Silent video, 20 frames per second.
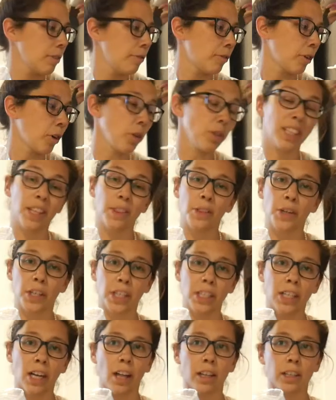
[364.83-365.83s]
for only
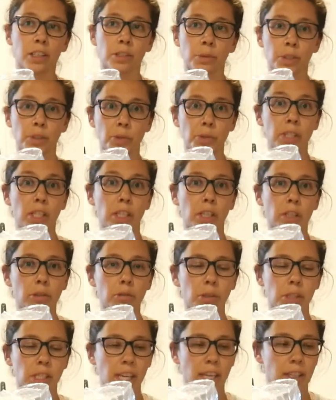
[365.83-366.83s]
$30, which was a
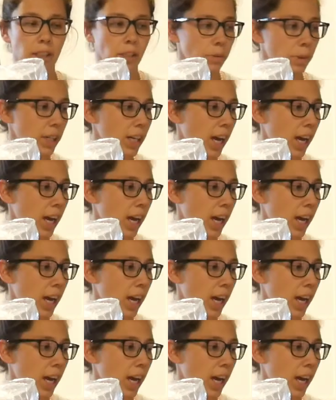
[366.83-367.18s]
huge sale. So we